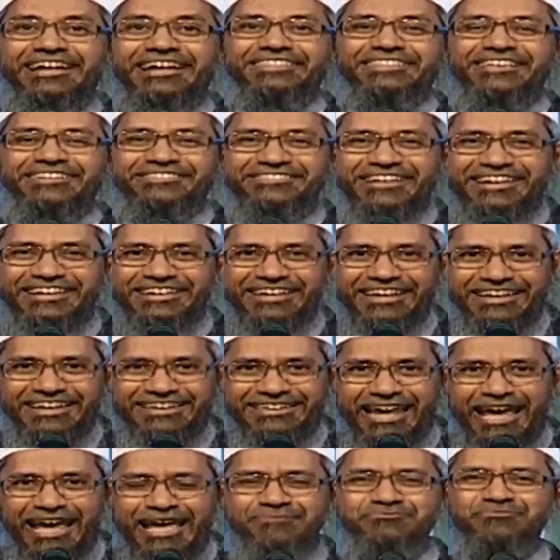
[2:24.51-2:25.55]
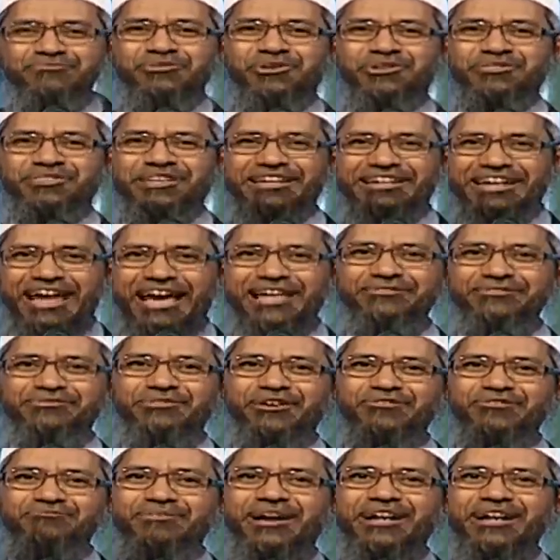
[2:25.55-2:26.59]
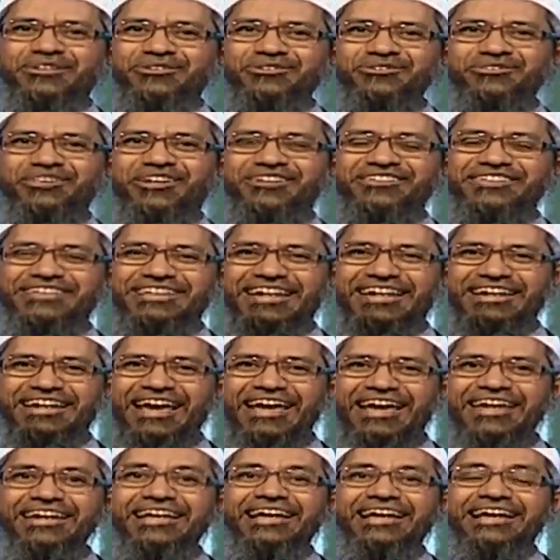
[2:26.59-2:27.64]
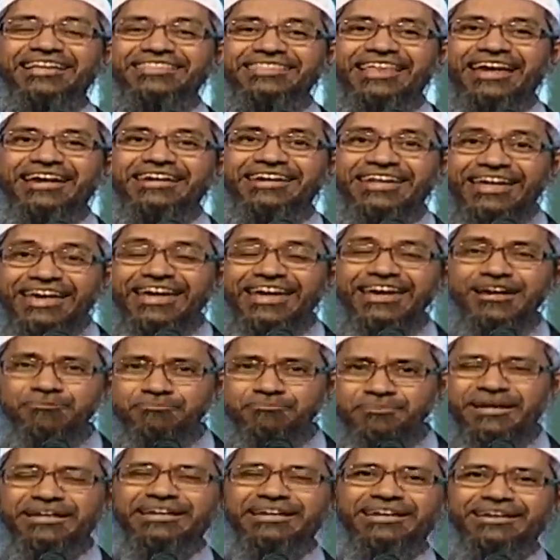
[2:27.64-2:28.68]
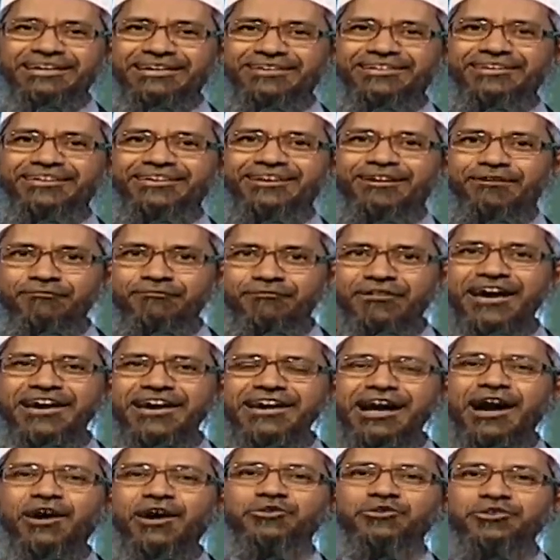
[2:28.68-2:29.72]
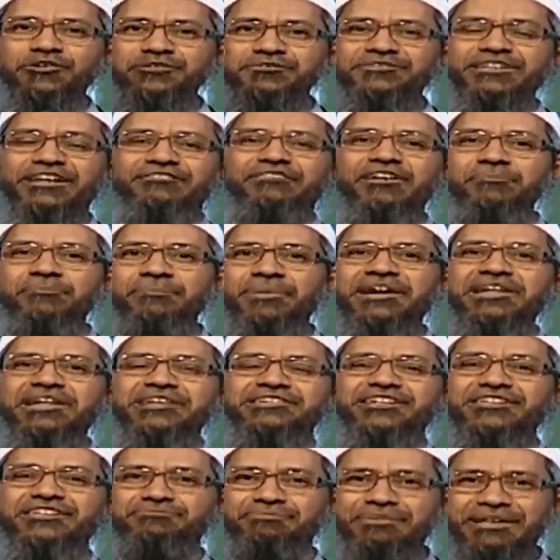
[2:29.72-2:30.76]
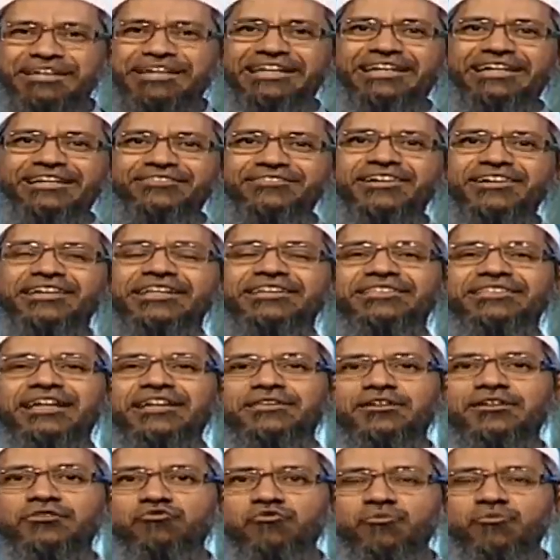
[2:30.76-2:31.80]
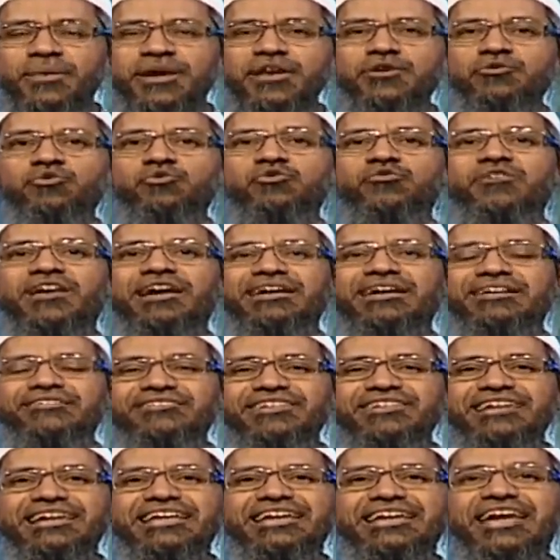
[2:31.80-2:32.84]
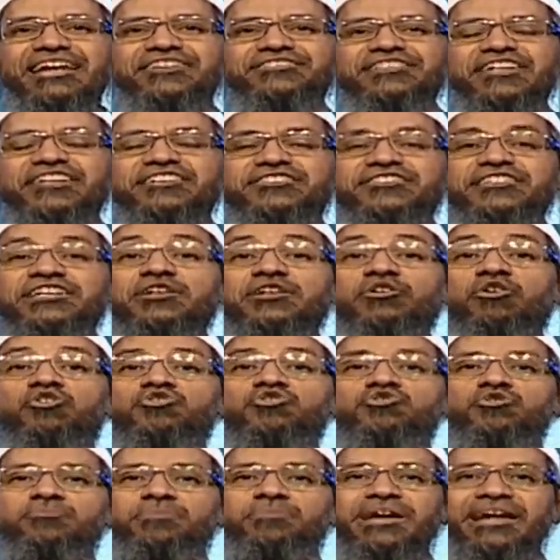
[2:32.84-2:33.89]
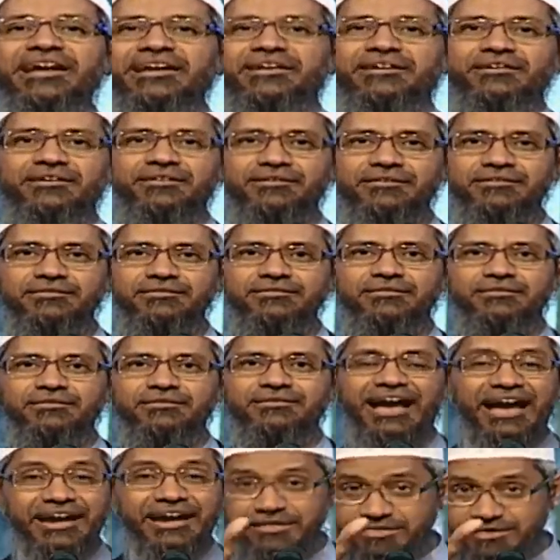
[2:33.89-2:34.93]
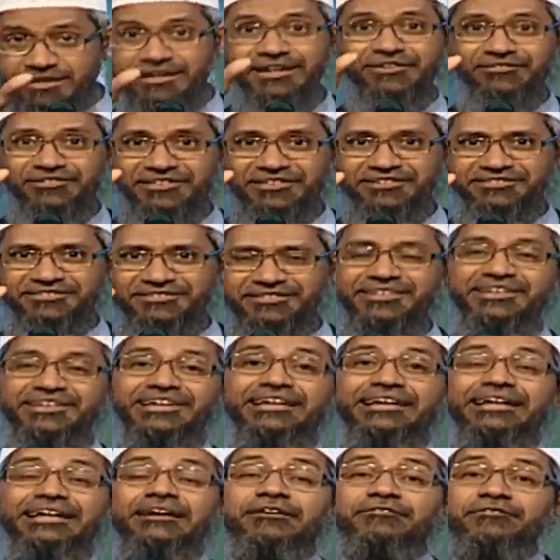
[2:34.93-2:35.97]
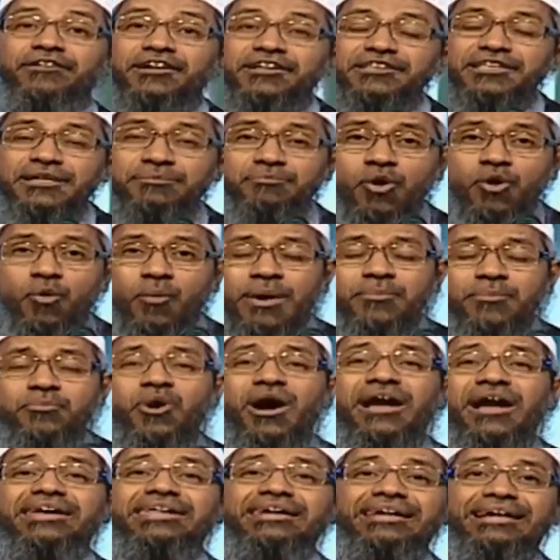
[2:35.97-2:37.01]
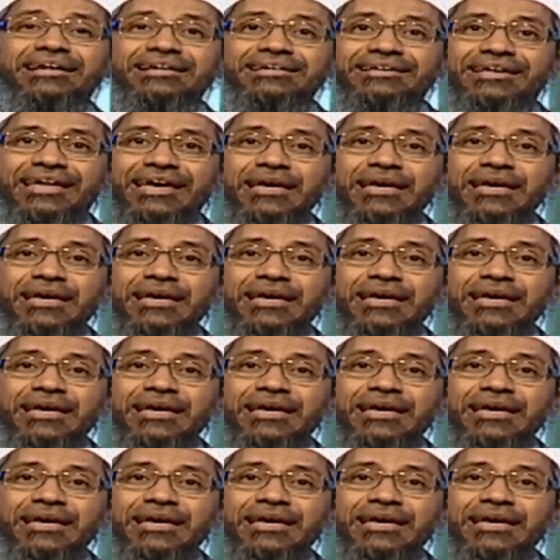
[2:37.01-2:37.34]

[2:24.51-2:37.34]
in the Sunday Times on the 9th of March 2009, that in Britain, 1 out of 7 Britishers believe that the women who wear revealing and sexy clothes should be hit. I disagree with this. Furthermore, one more article